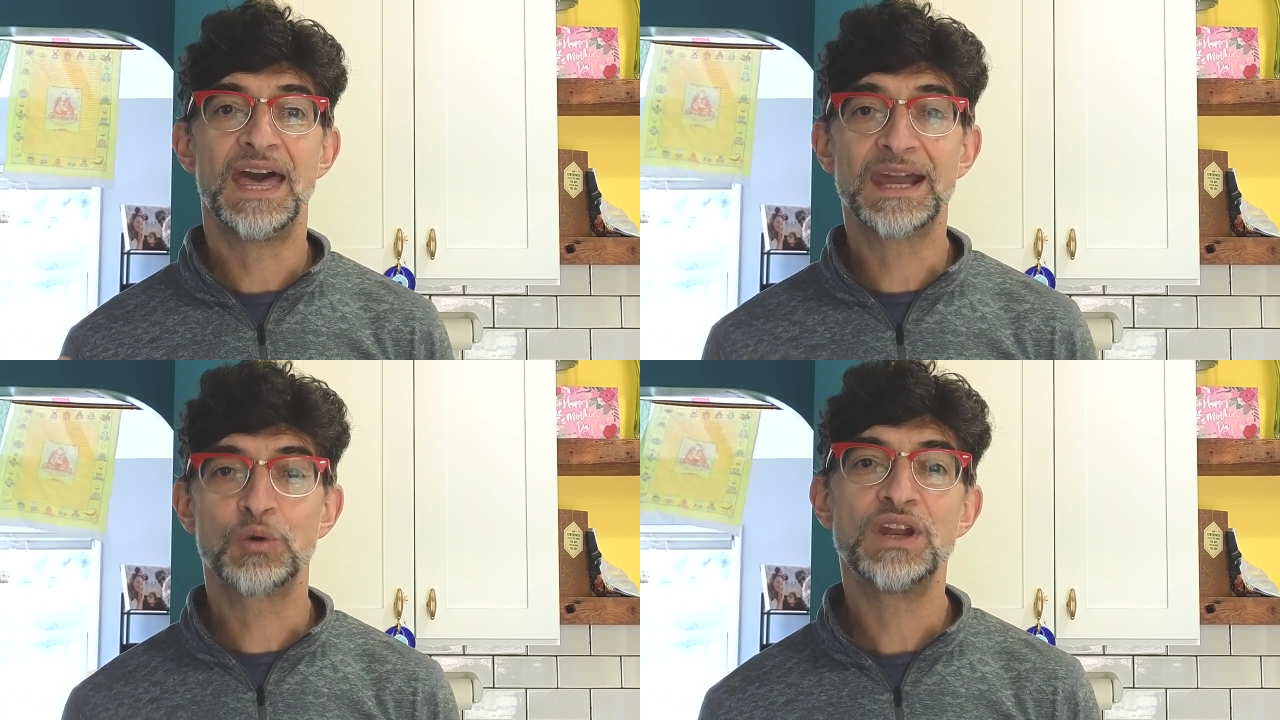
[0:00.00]

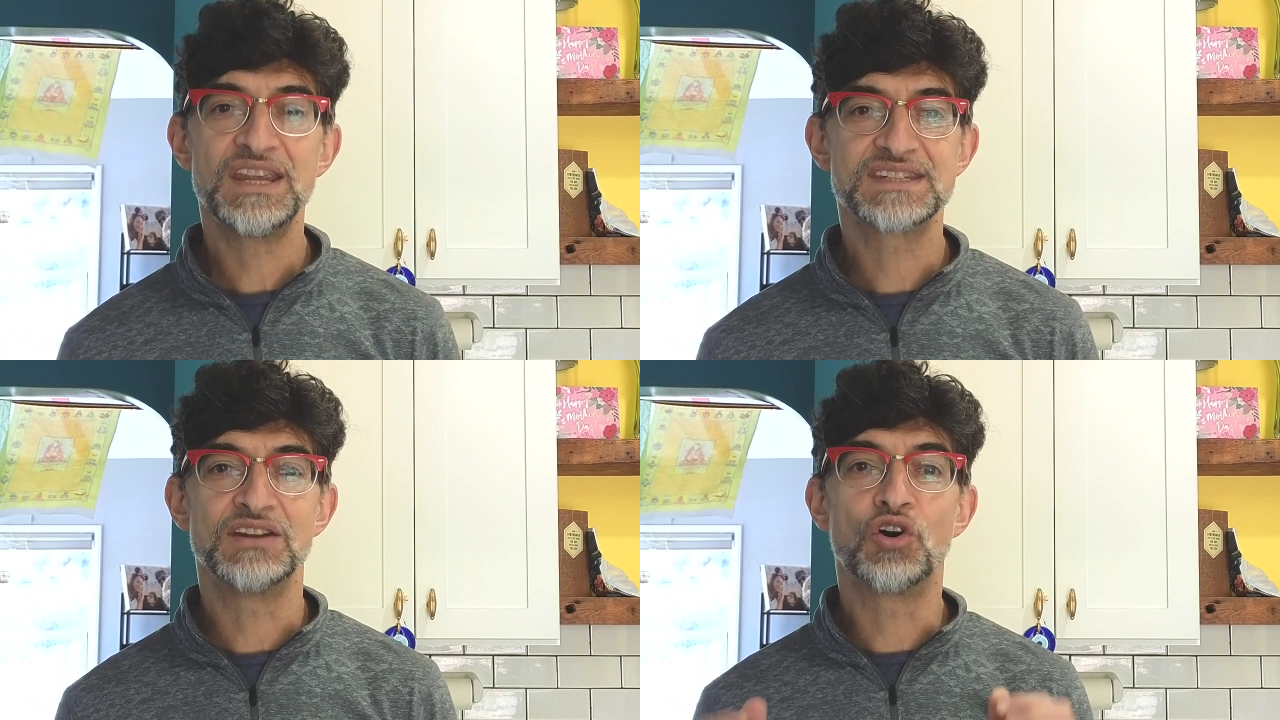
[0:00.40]

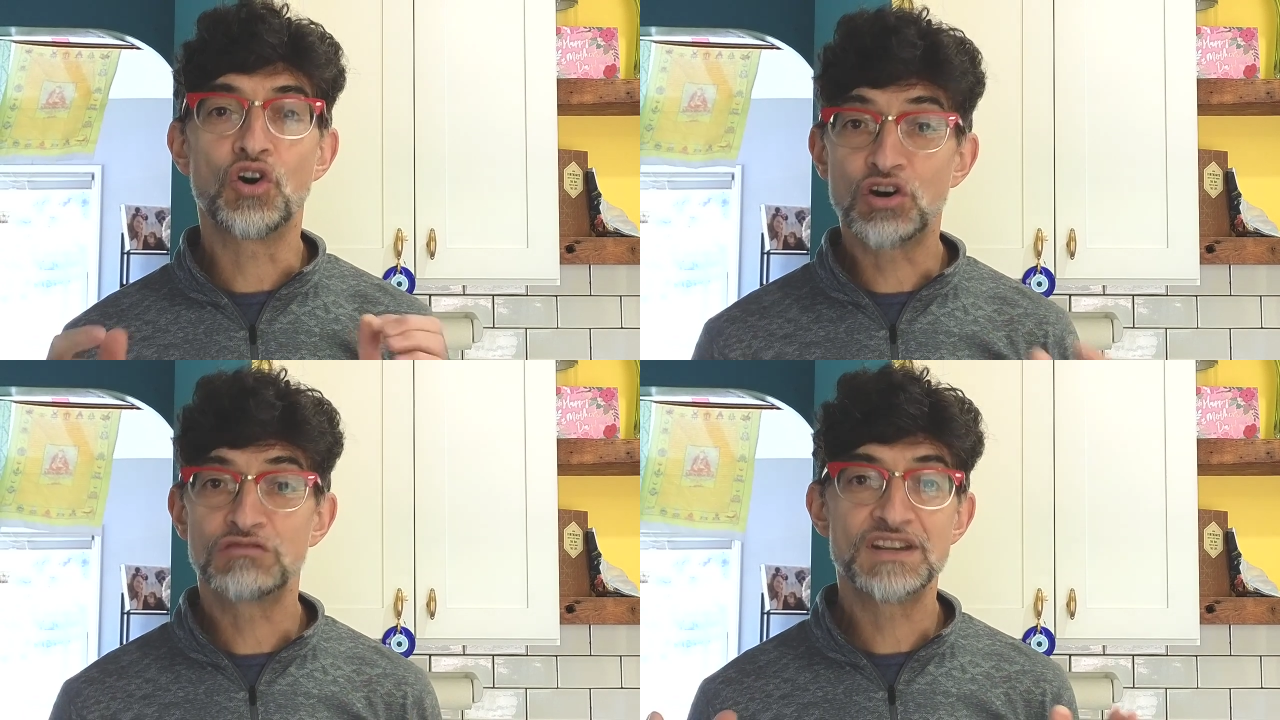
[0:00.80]
equities and
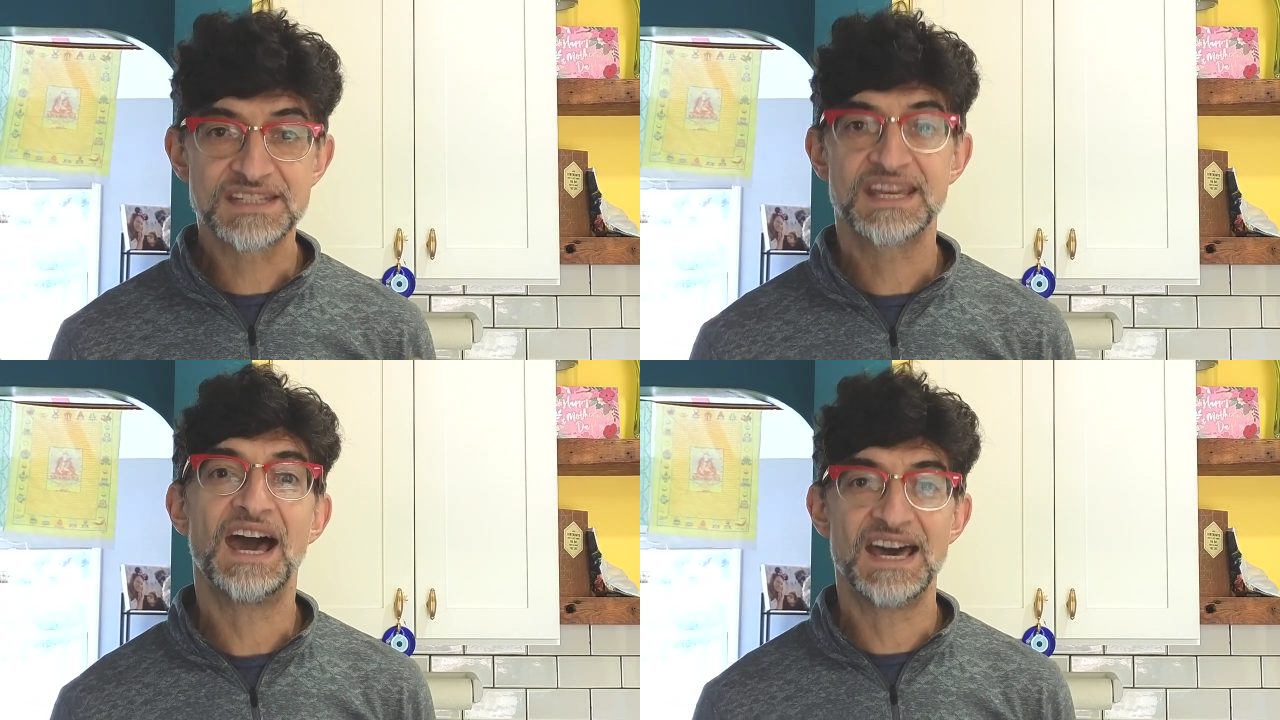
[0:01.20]
all
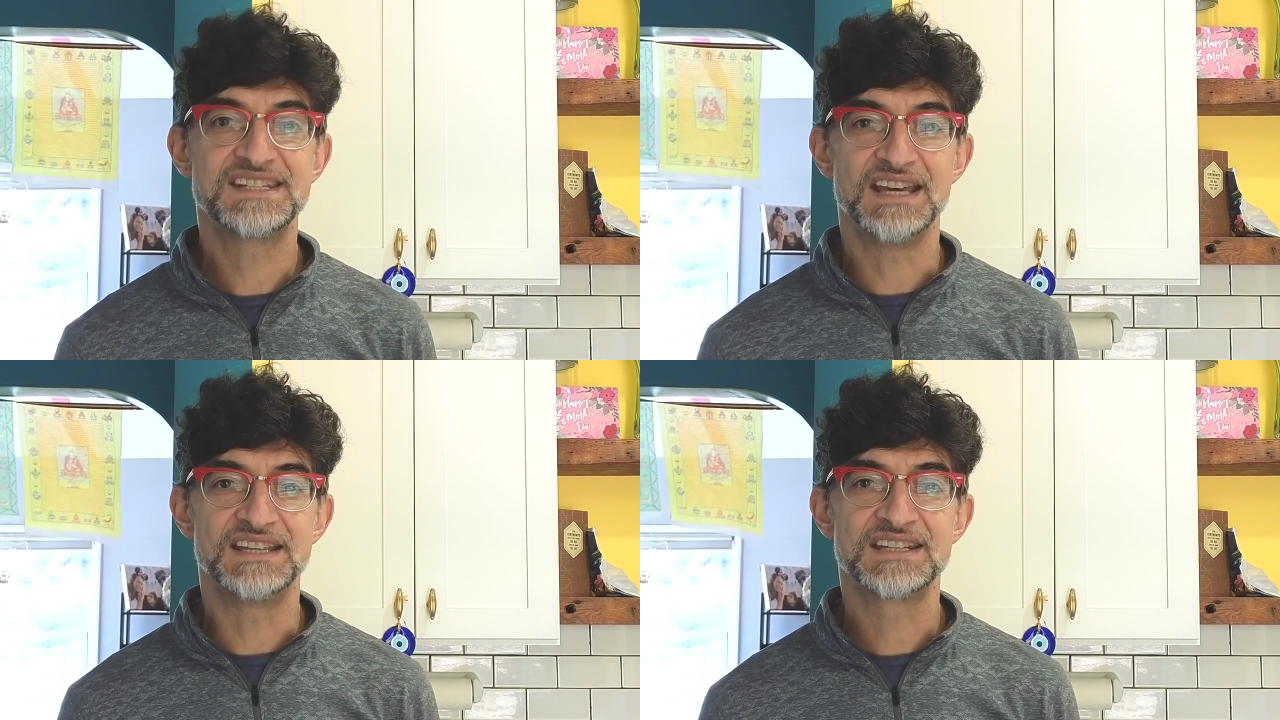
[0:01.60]
risk
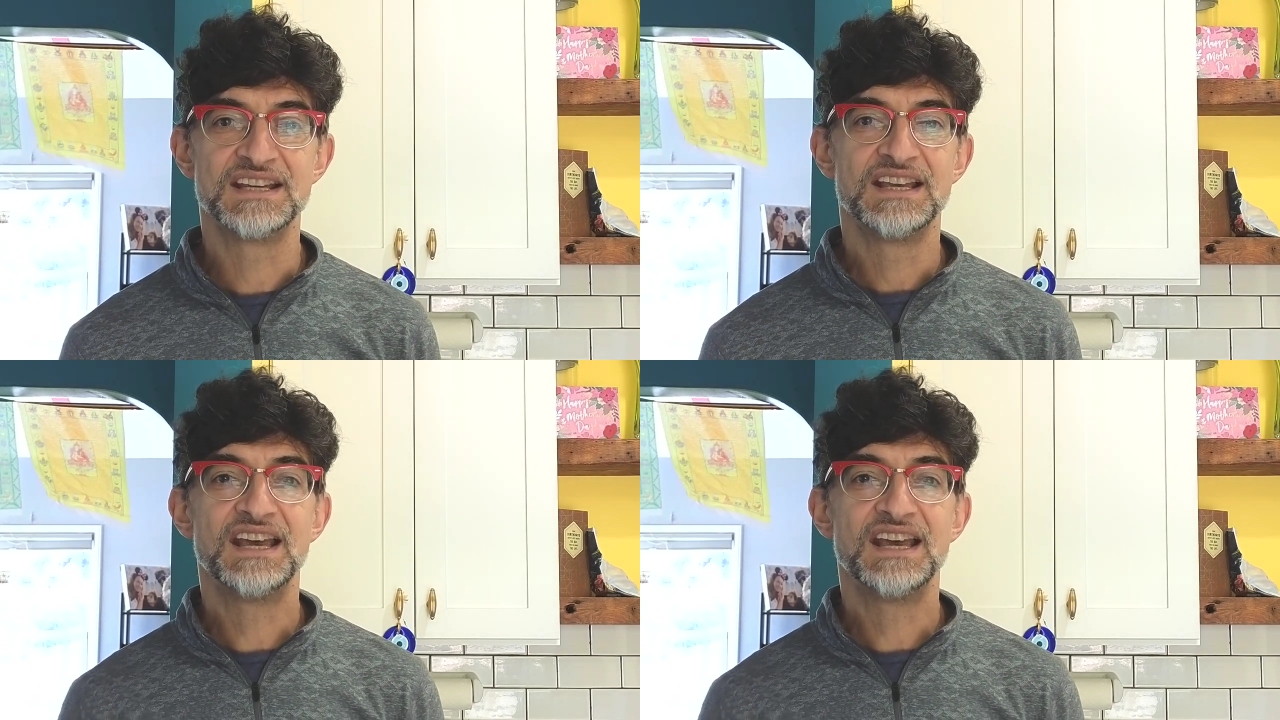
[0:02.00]
assets?